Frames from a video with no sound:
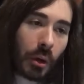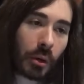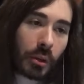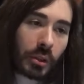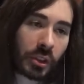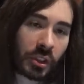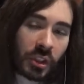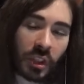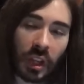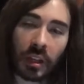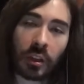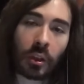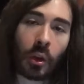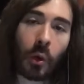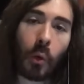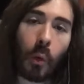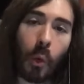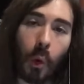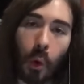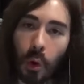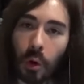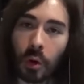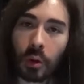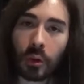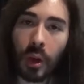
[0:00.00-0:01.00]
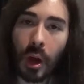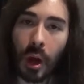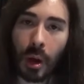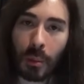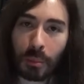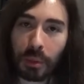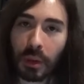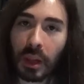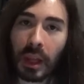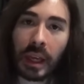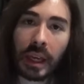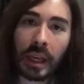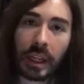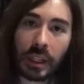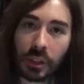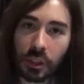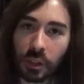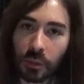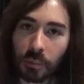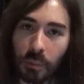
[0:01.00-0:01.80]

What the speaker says: set the world ablaze